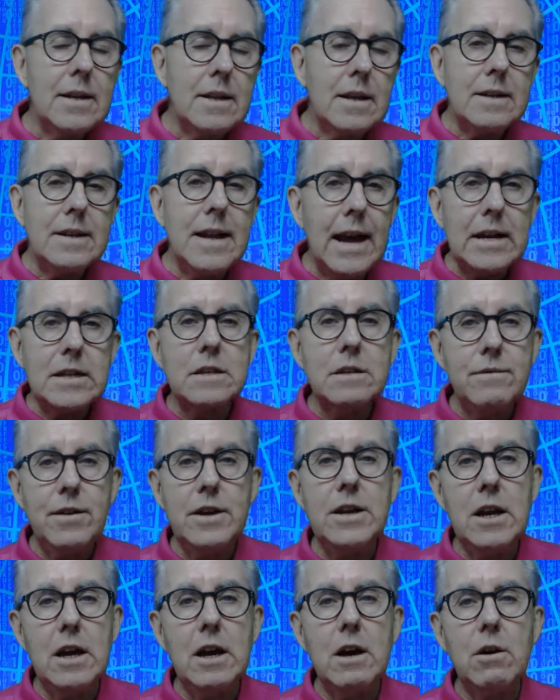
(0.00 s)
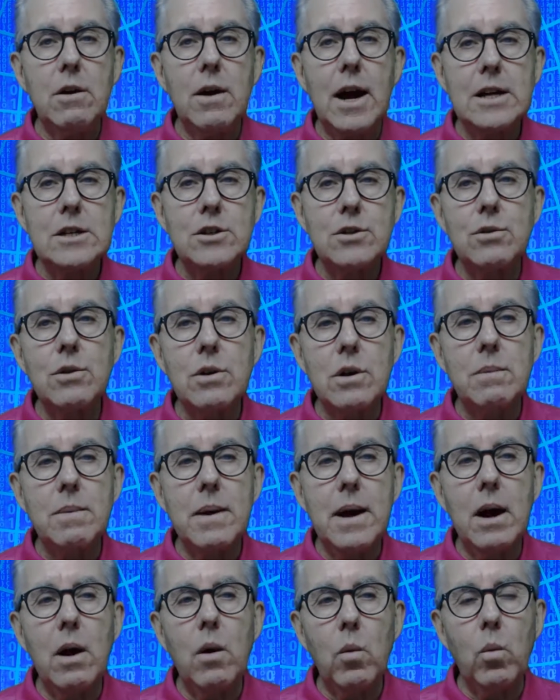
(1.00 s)
In the next video, I talk
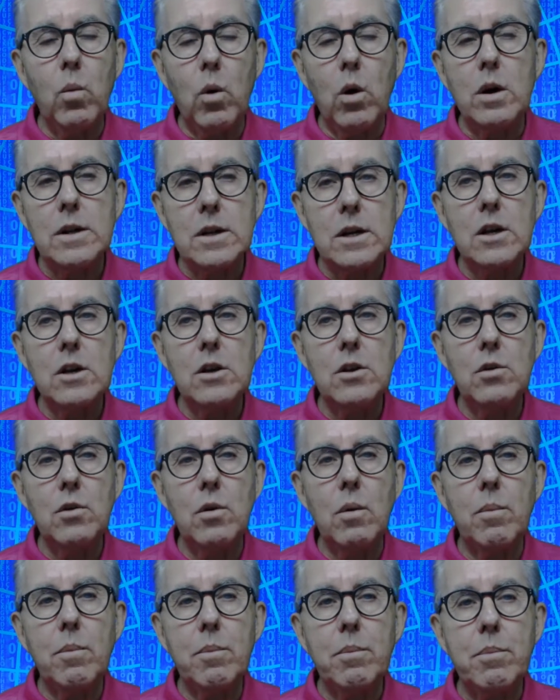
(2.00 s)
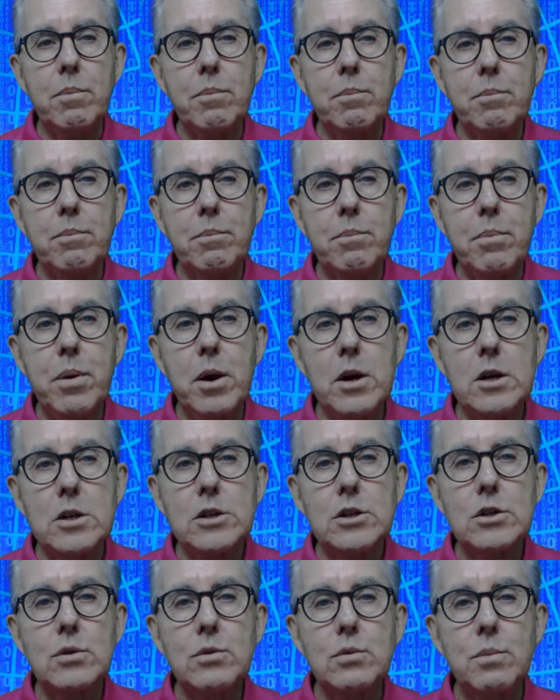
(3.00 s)
about what your
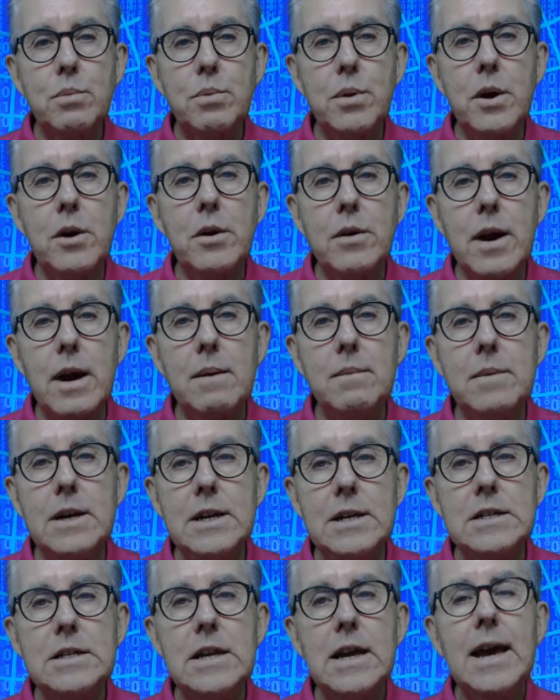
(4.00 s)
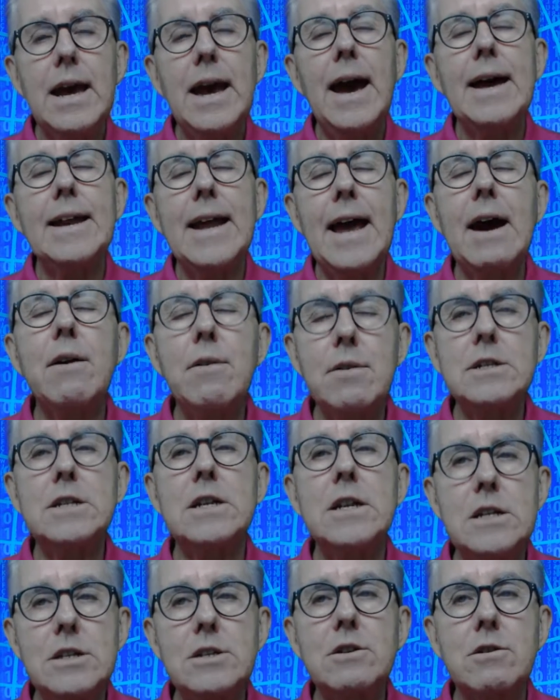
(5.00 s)
personal program is and how
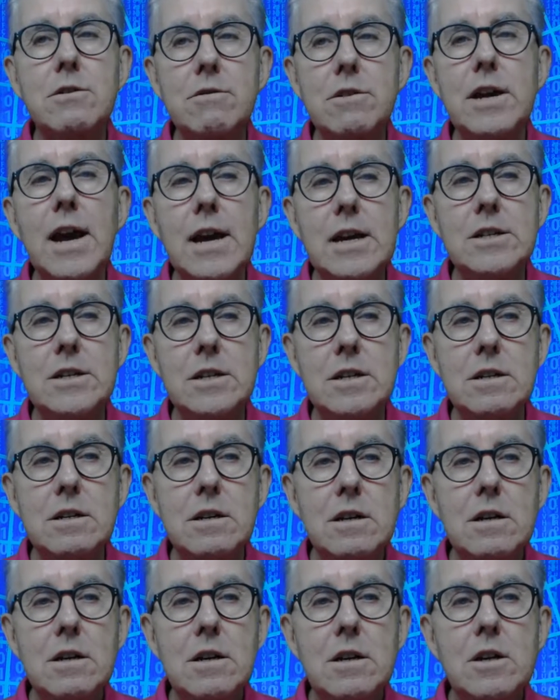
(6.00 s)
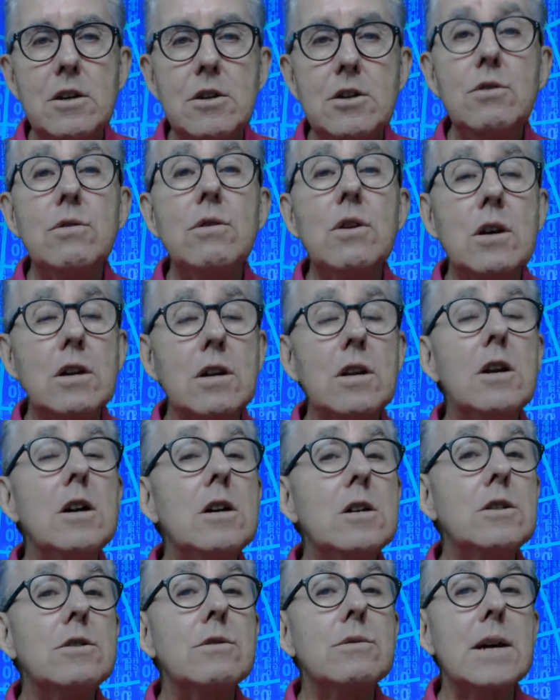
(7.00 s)
it is created. You can
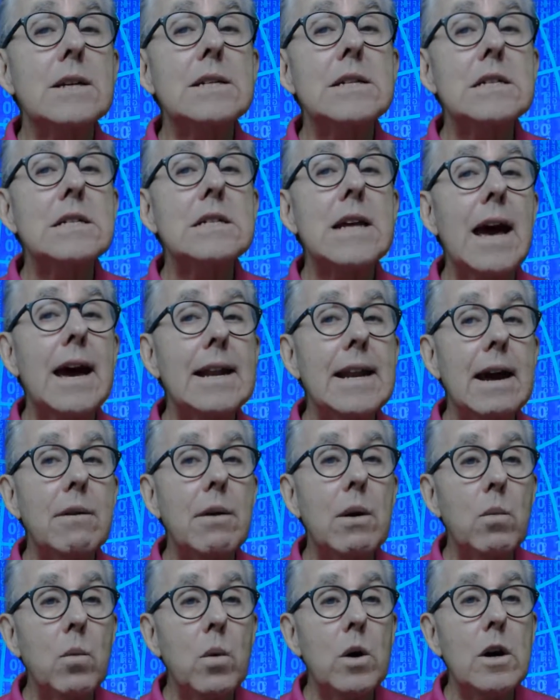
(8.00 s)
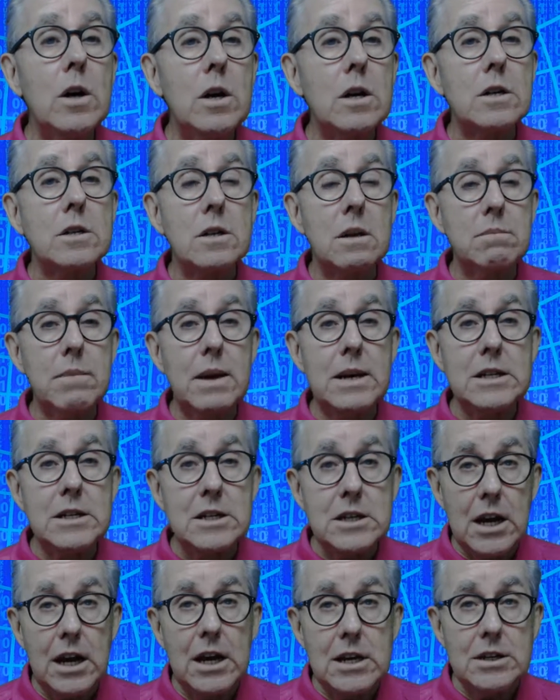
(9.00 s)
learn to understand how it works and
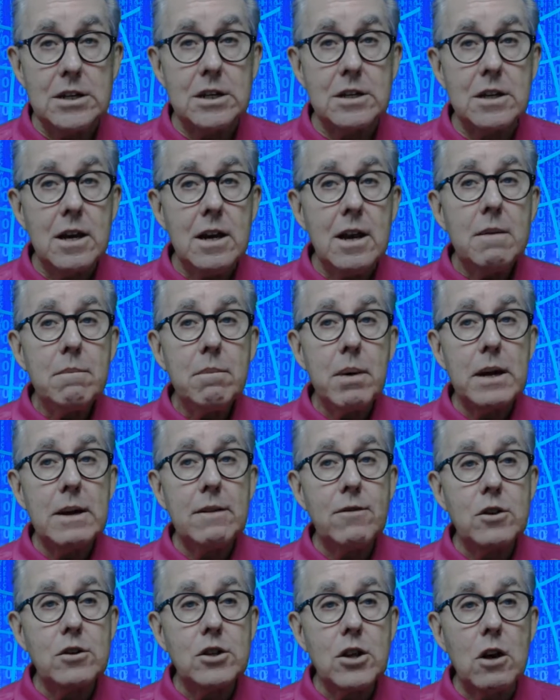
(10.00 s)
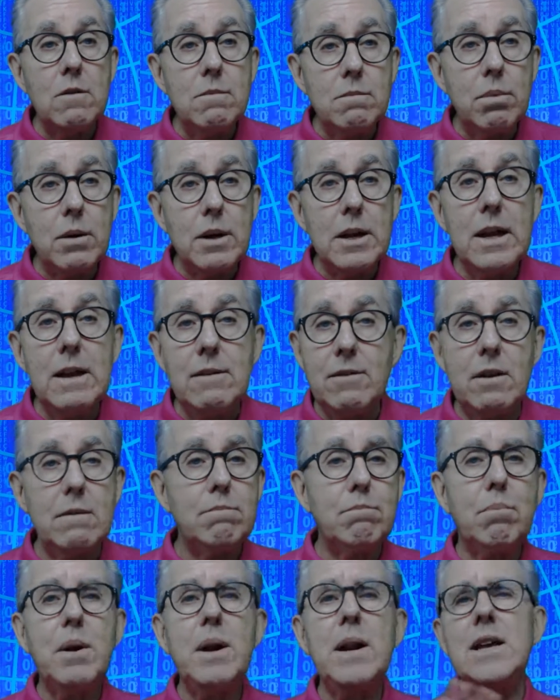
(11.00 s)
make changes, but if you don't believe
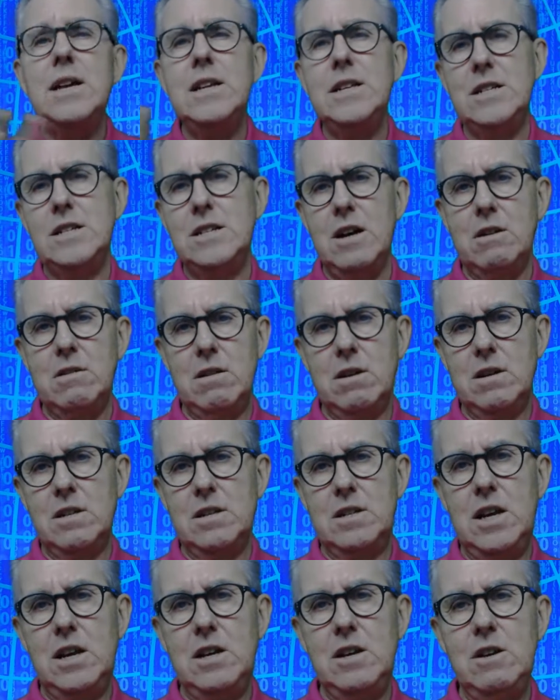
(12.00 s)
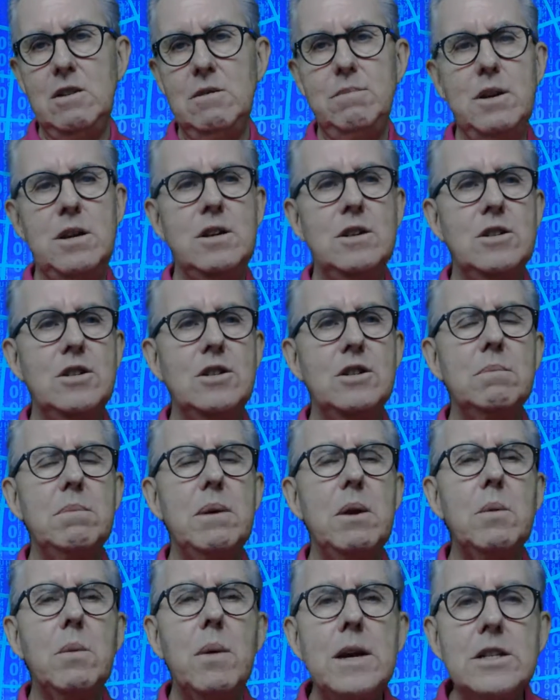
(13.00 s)
it, please don't continue, because you'll
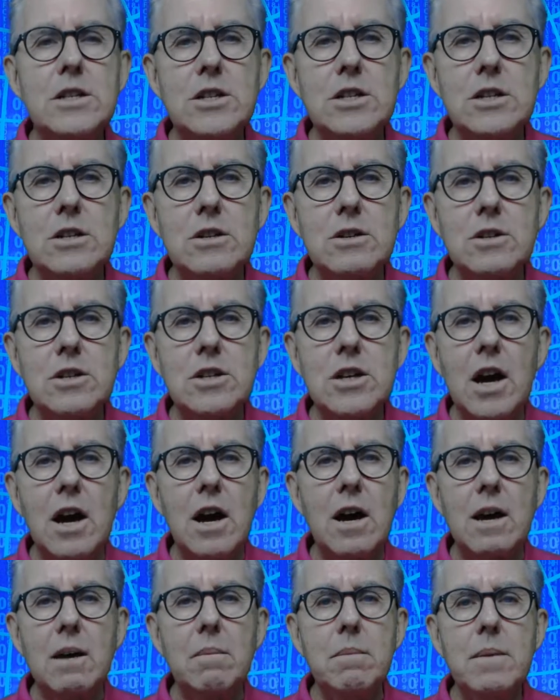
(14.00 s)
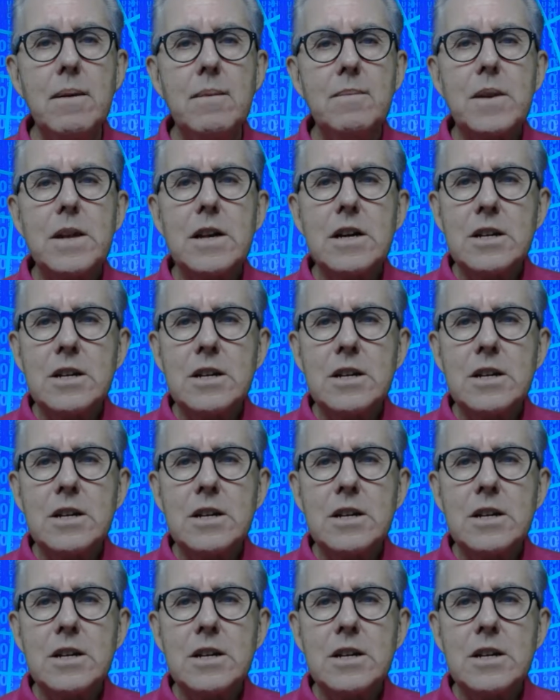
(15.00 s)
be wasting your time.